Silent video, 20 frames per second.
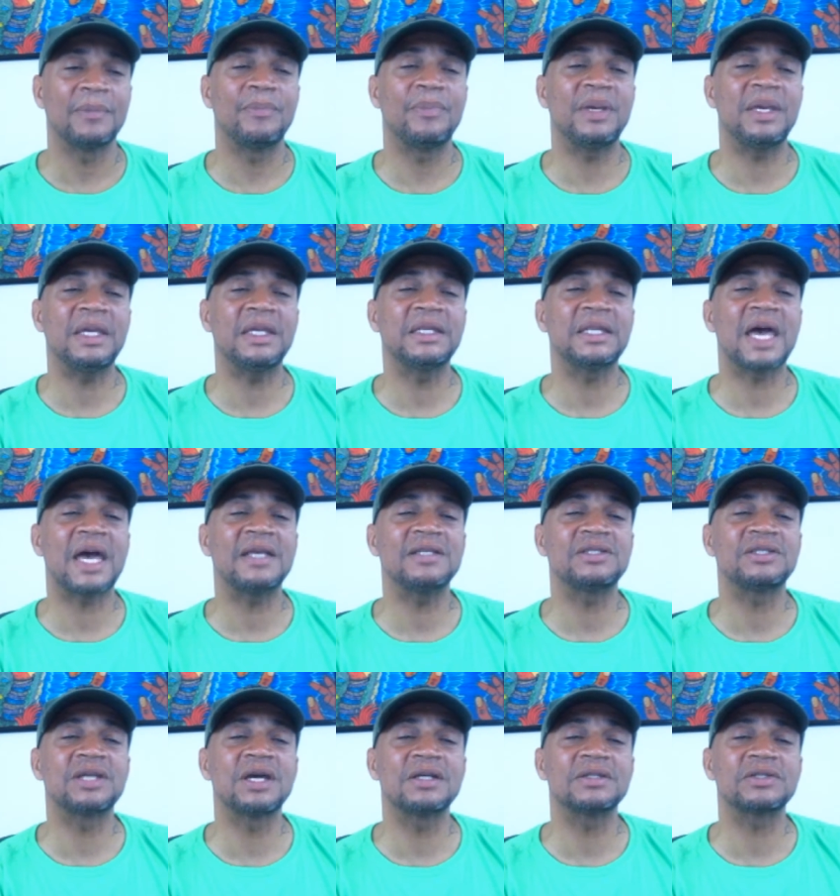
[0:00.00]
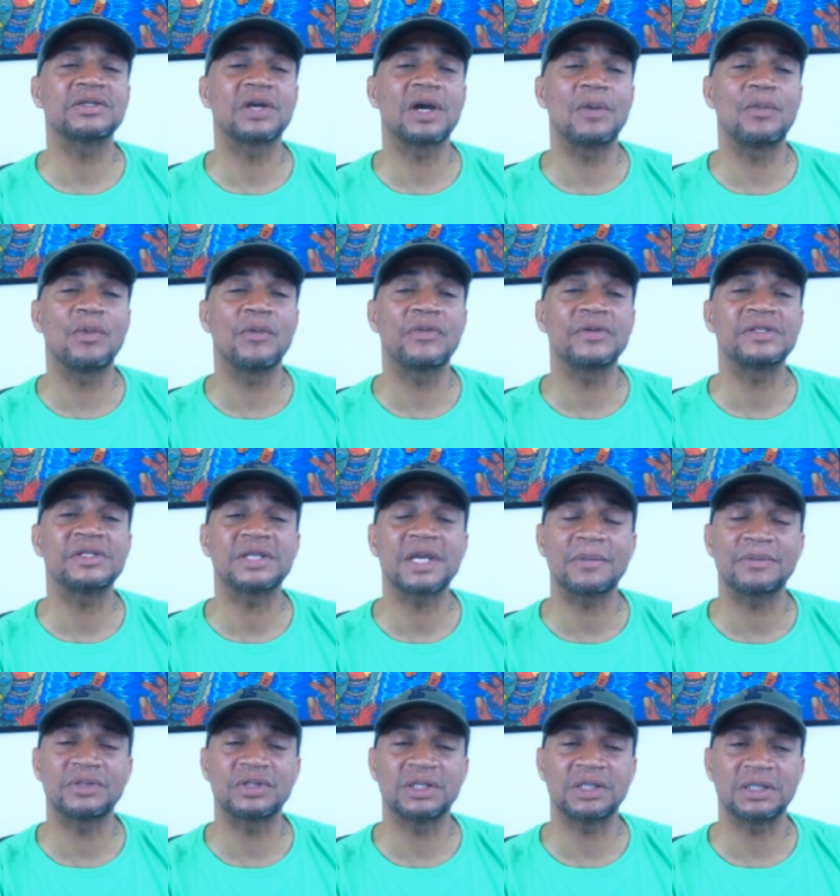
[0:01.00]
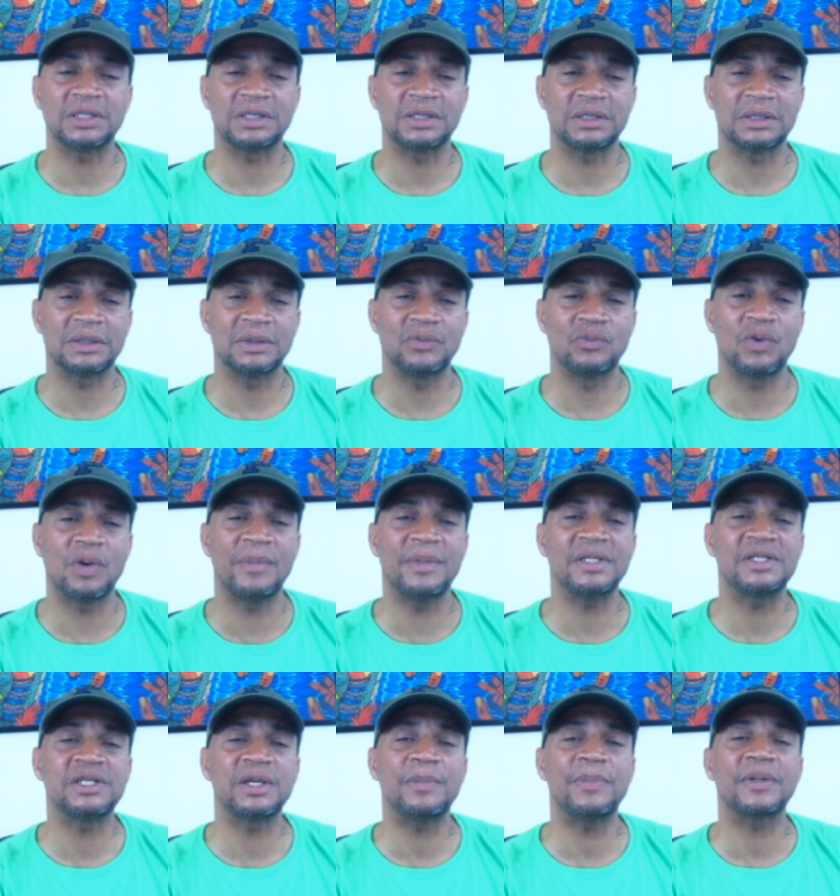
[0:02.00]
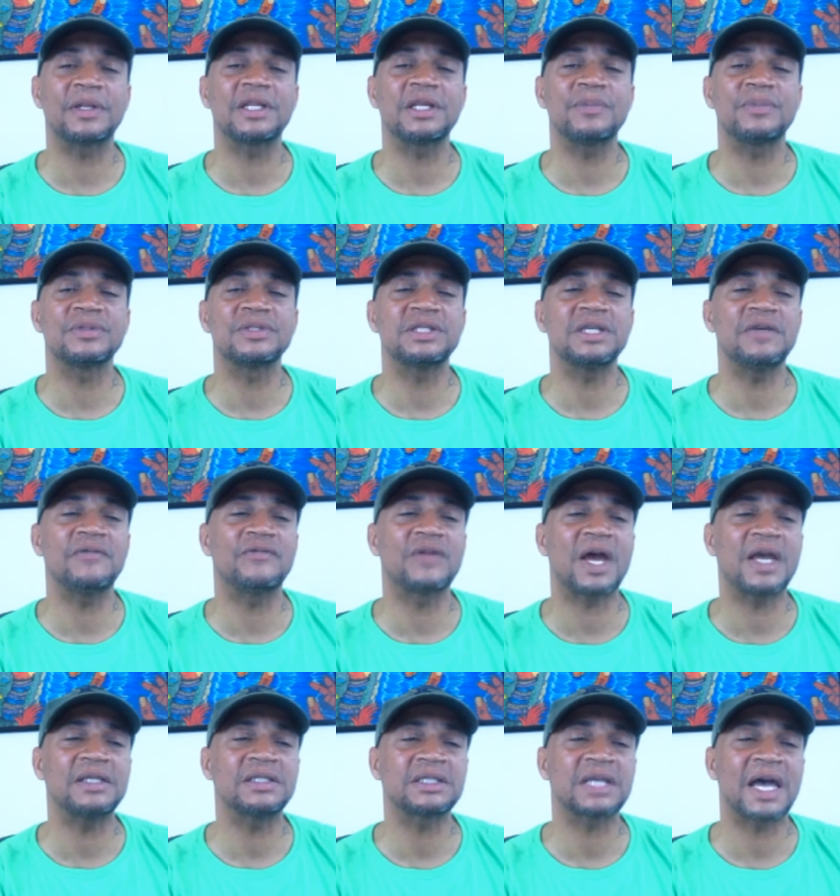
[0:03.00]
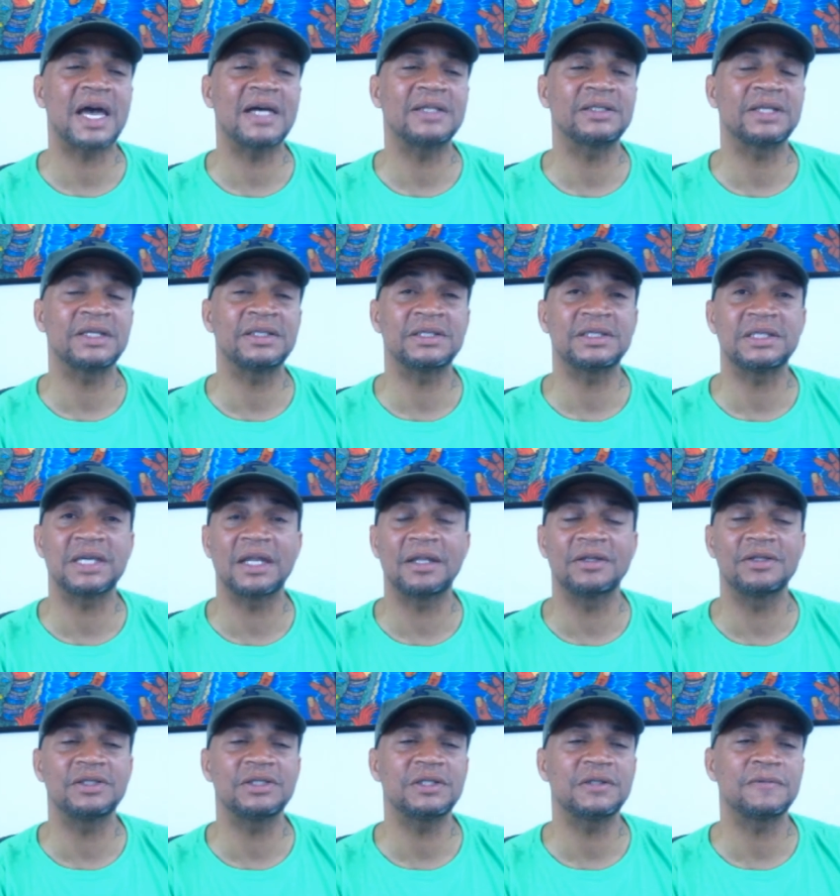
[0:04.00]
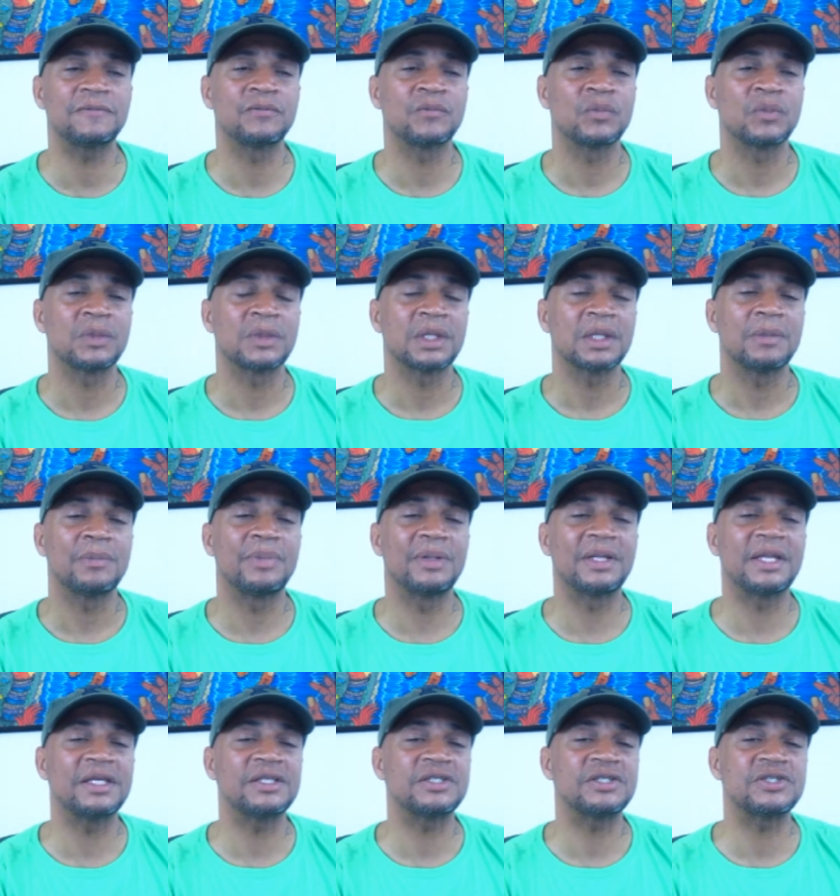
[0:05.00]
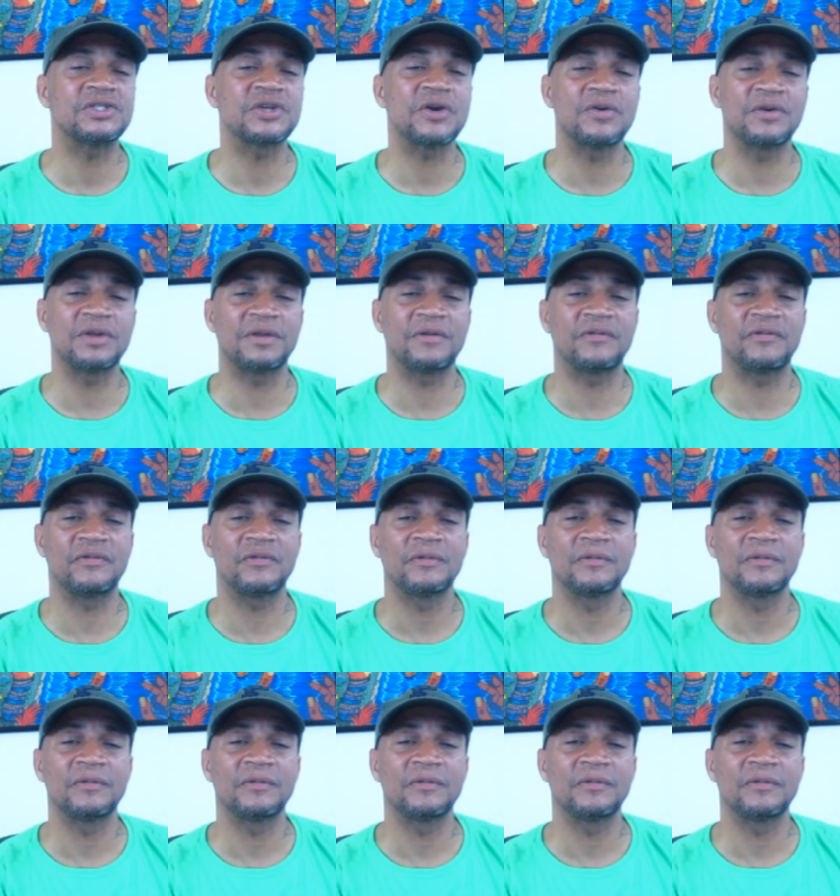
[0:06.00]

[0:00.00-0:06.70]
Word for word: Being nice does come with assumptions. Women typically perceive nice guys as intelligent, but less assertive.